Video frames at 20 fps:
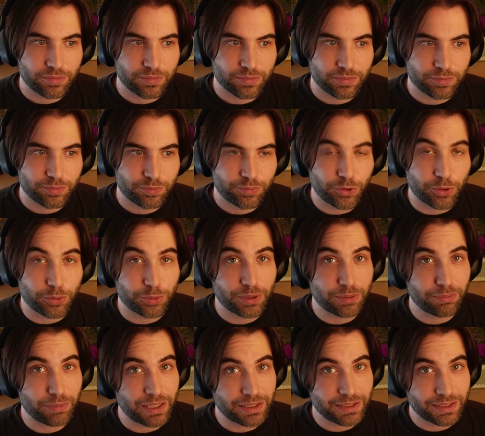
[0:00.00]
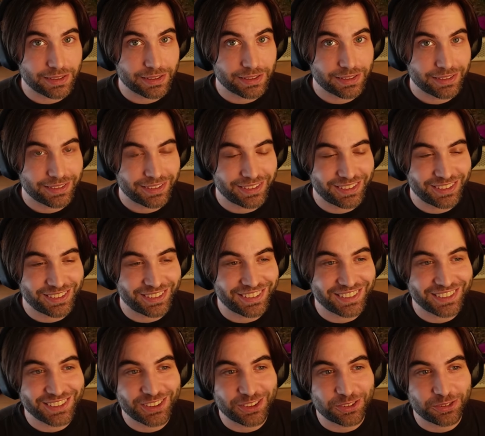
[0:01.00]
problematic in
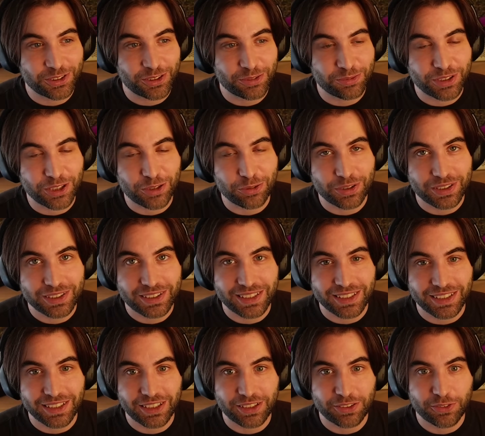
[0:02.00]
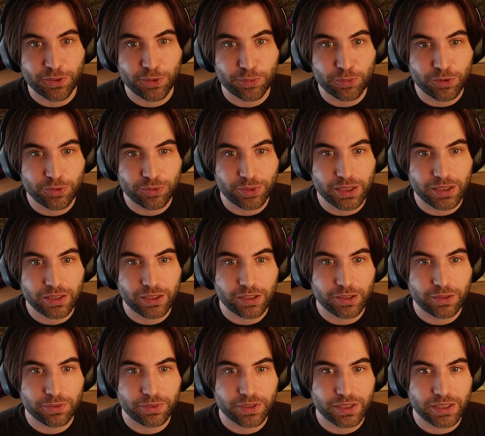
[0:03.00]
social media was the removal
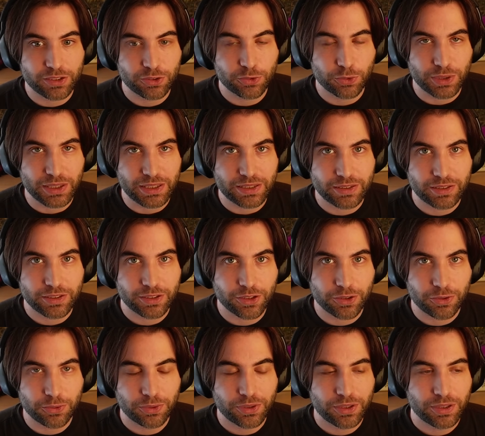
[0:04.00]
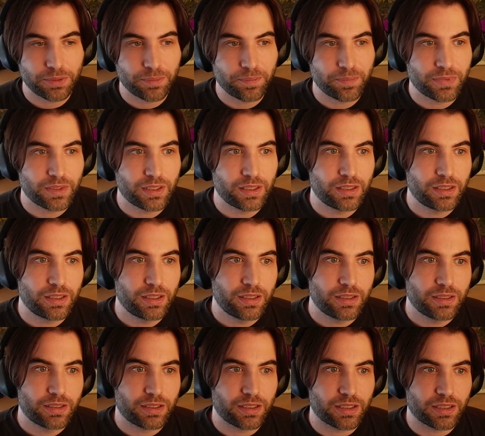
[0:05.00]
of the twin node.
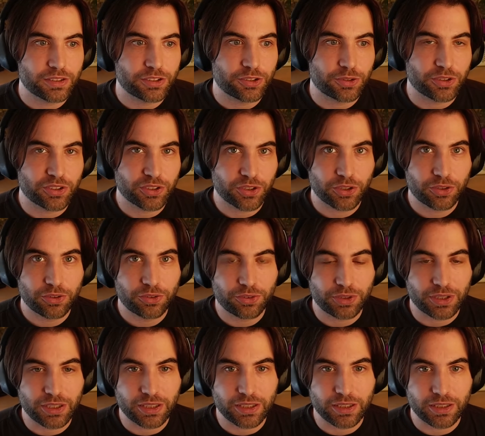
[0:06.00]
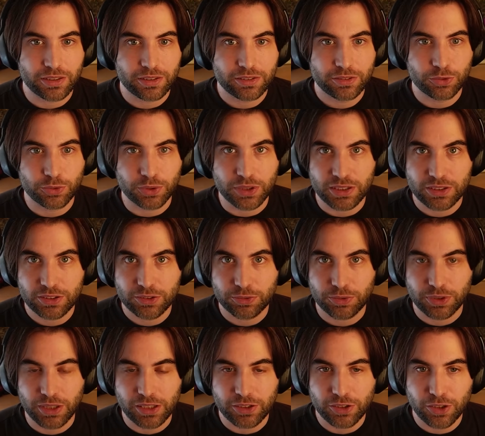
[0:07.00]
So in Godot 3, twins were
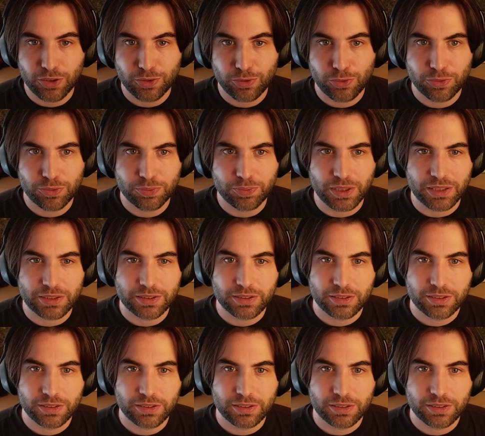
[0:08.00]
a node, but